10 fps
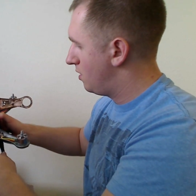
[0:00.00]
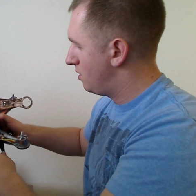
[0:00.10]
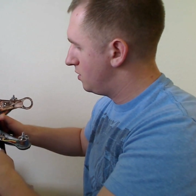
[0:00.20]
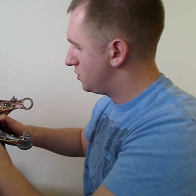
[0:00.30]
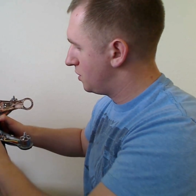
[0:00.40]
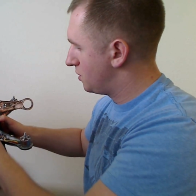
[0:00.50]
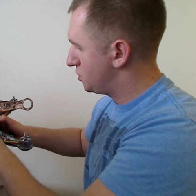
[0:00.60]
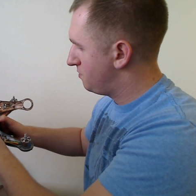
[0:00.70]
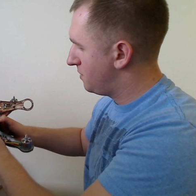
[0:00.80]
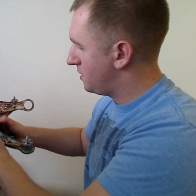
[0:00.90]
So
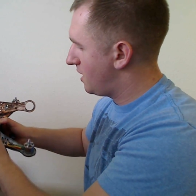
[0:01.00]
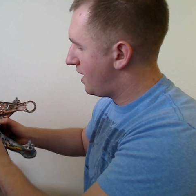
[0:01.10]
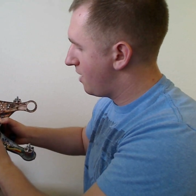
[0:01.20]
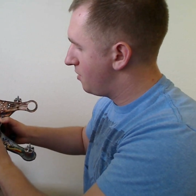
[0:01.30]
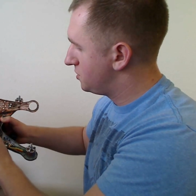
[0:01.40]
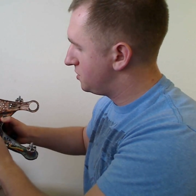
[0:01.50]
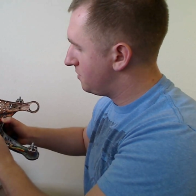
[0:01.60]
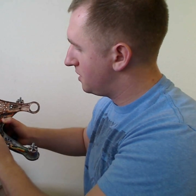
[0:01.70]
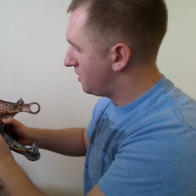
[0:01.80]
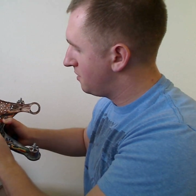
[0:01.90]
there's the IOSD
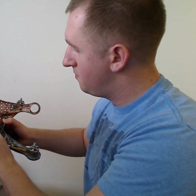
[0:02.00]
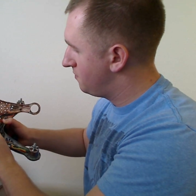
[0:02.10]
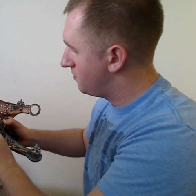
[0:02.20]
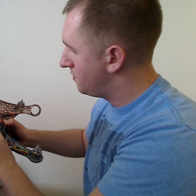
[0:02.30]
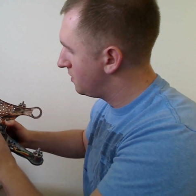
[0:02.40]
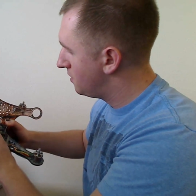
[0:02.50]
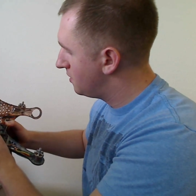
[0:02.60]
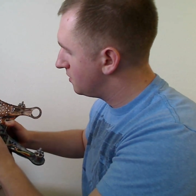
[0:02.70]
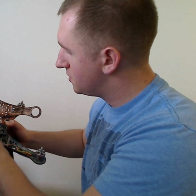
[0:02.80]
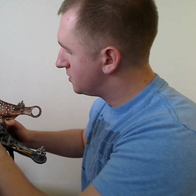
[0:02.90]
Mini.
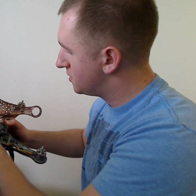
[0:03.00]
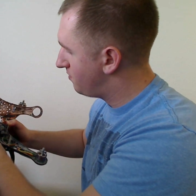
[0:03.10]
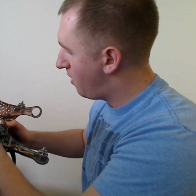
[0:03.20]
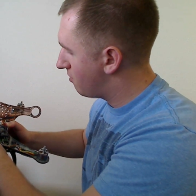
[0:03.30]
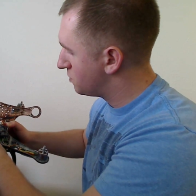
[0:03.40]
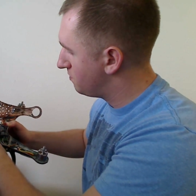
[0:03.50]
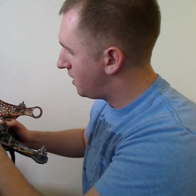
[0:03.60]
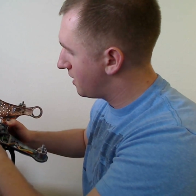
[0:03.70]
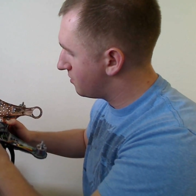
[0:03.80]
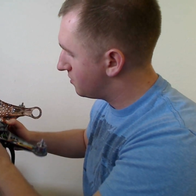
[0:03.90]
This is the power
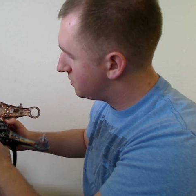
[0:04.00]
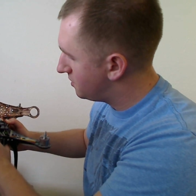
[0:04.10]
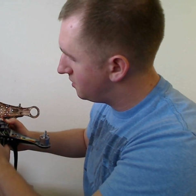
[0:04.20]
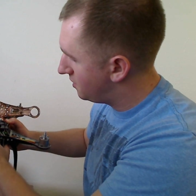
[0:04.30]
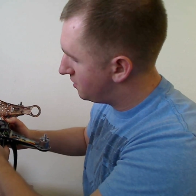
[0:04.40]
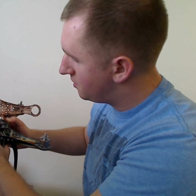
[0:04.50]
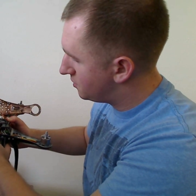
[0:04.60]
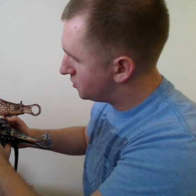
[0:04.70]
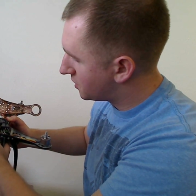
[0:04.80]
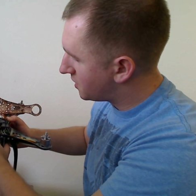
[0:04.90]
supply unit.
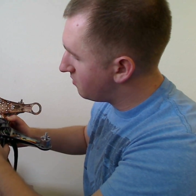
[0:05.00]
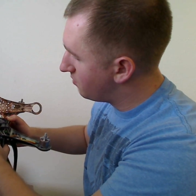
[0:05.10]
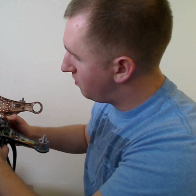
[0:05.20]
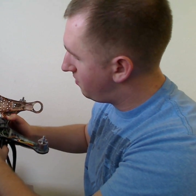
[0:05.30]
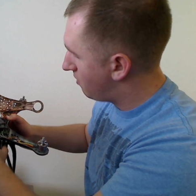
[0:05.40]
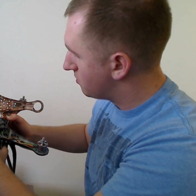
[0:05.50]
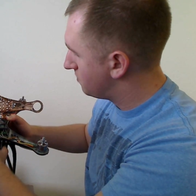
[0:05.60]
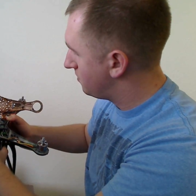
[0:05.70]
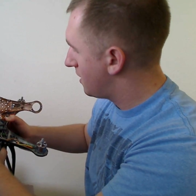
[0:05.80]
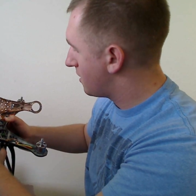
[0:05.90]
There's the gimbal power
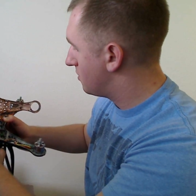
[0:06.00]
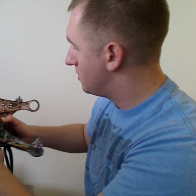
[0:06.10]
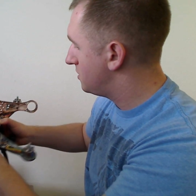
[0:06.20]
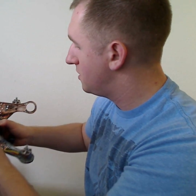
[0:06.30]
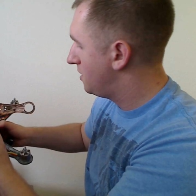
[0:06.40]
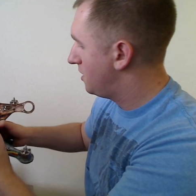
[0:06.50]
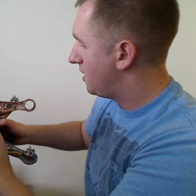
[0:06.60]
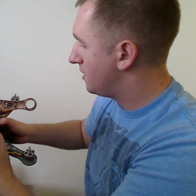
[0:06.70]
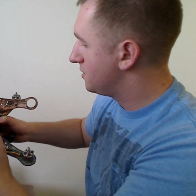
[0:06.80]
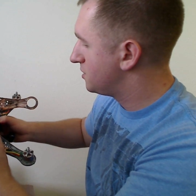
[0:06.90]
supply unit.
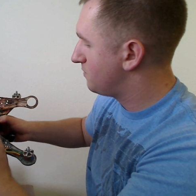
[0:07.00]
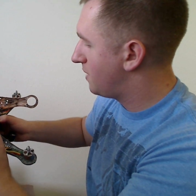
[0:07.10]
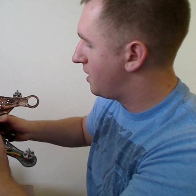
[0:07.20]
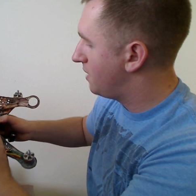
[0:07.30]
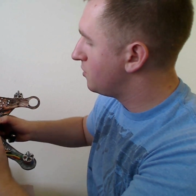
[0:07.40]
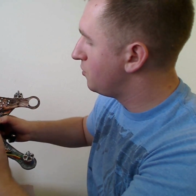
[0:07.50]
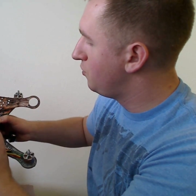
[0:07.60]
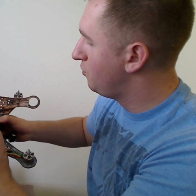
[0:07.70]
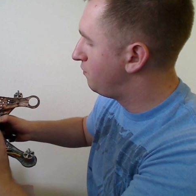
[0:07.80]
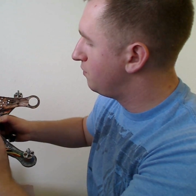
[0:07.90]
And this is my
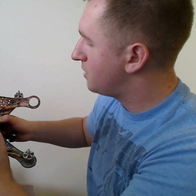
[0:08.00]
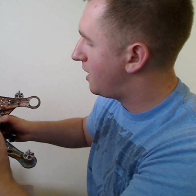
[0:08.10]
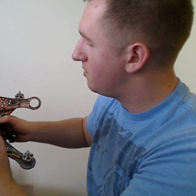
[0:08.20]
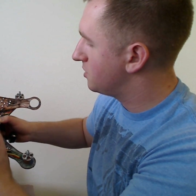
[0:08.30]
new Futaba